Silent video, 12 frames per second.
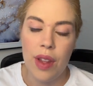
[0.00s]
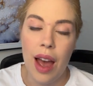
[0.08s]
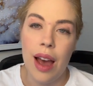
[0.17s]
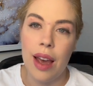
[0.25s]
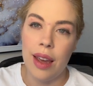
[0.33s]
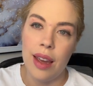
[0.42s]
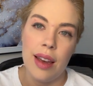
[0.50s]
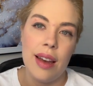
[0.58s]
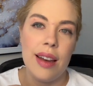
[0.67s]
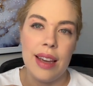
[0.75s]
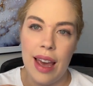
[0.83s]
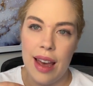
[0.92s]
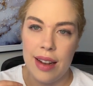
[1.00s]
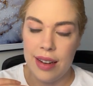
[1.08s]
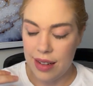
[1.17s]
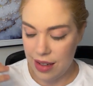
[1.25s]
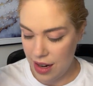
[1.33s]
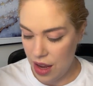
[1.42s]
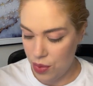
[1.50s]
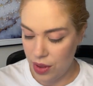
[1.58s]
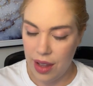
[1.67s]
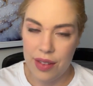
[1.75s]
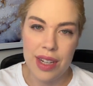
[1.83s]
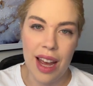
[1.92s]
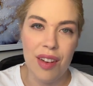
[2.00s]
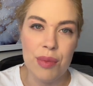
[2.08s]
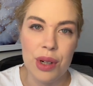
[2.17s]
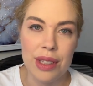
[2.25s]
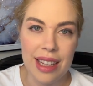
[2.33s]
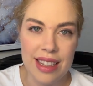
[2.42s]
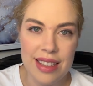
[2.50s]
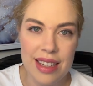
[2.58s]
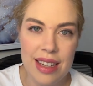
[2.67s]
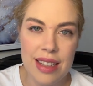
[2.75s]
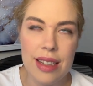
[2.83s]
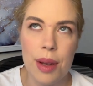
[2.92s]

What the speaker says: I would love to have more lenses.